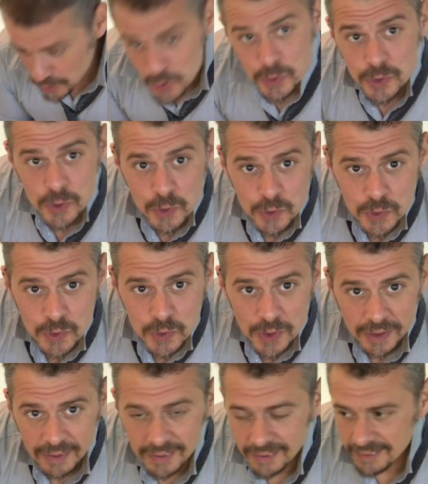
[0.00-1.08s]
couscous.
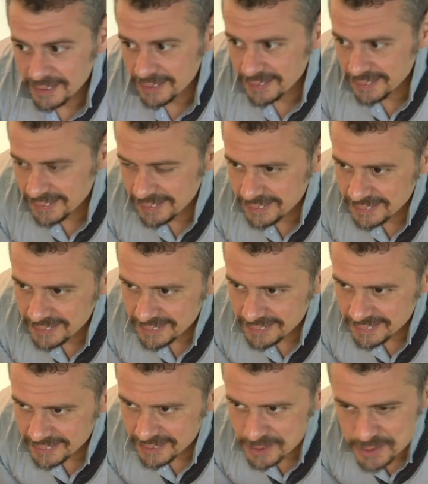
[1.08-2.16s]

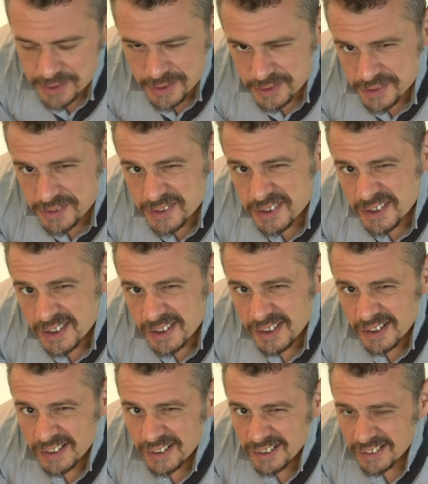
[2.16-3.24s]
Couscous.
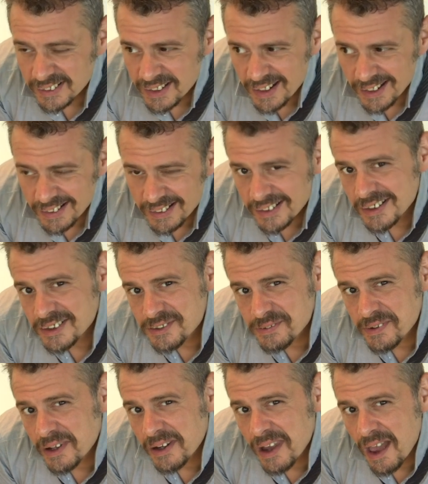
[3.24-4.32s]
Yeah, it's
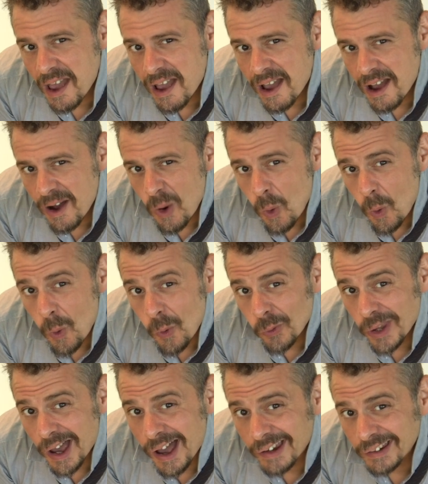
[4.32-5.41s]
fun. Hold on.